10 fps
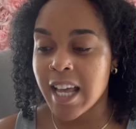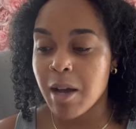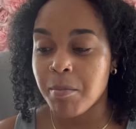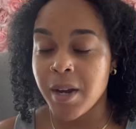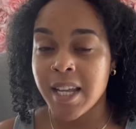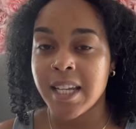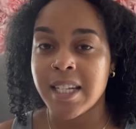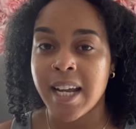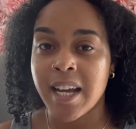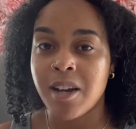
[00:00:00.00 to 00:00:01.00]
I break it
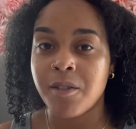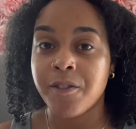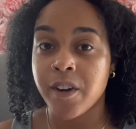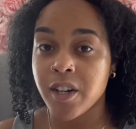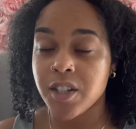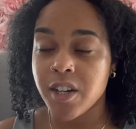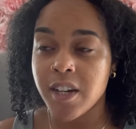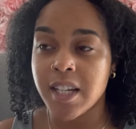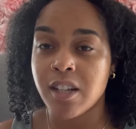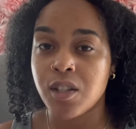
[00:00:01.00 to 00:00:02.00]
down further
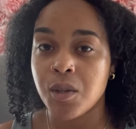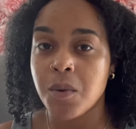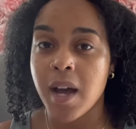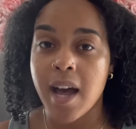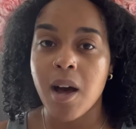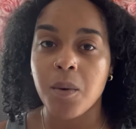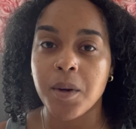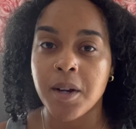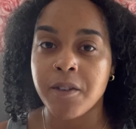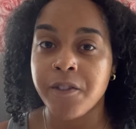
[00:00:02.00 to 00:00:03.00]
in a 2-hour